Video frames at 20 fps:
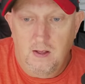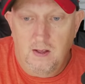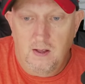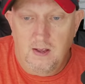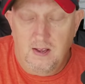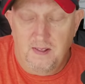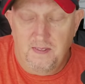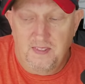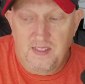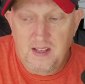
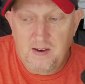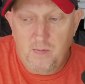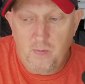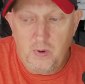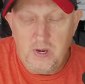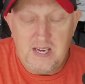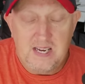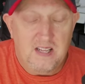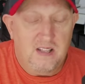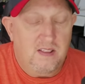And then we
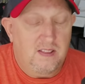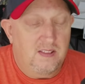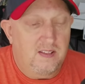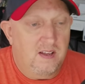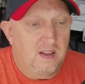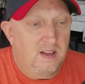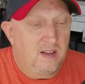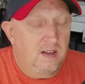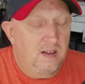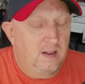get
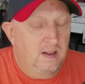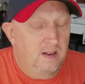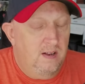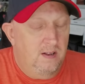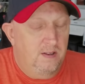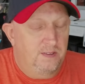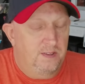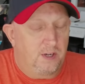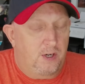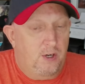the
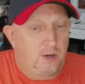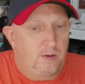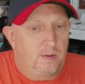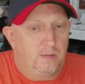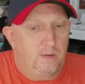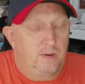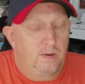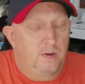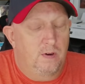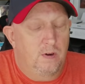the
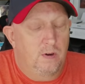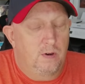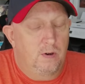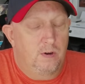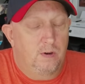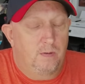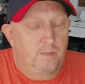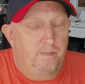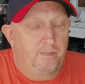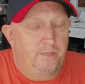
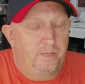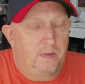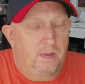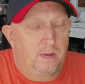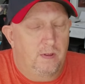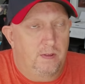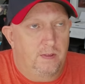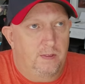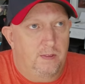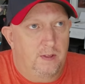
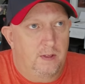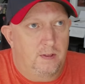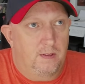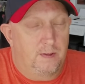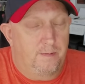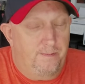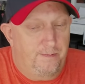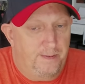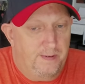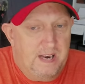the, the
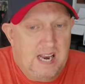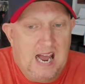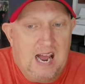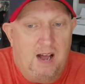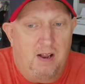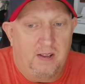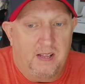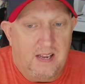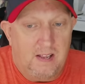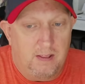
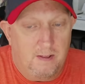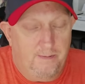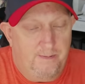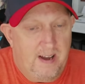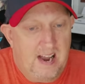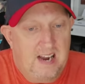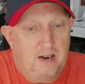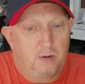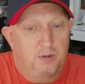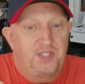finale, the
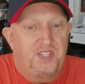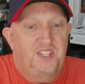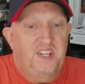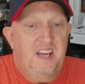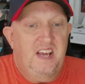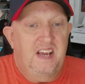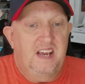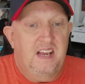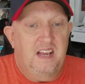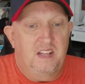final
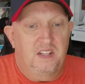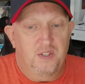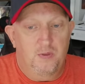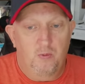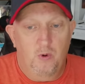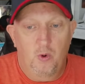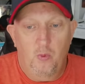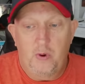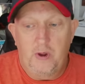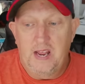scenes where
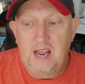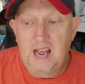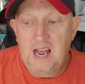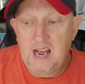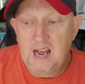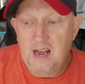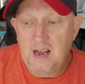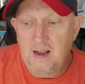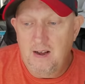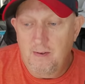we
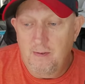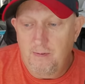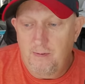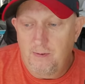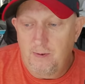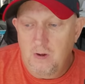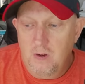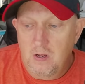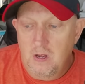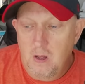have
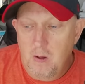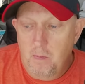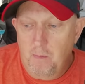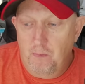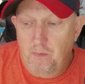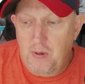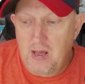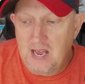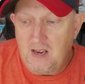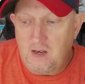
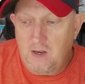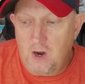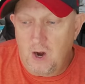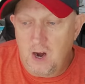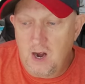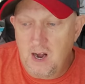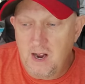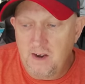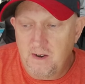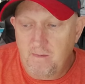back
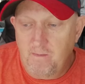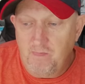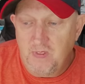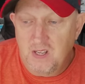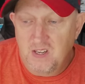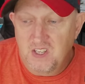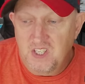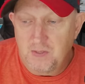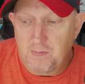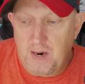on
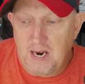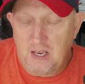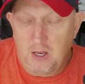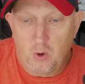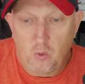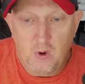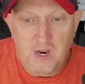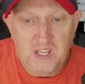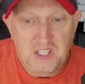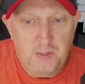Smilo
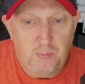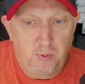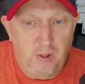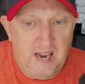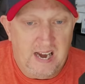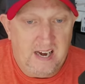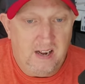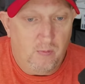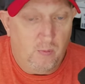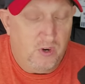Ren's
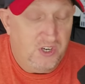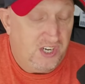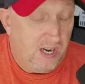planet, which I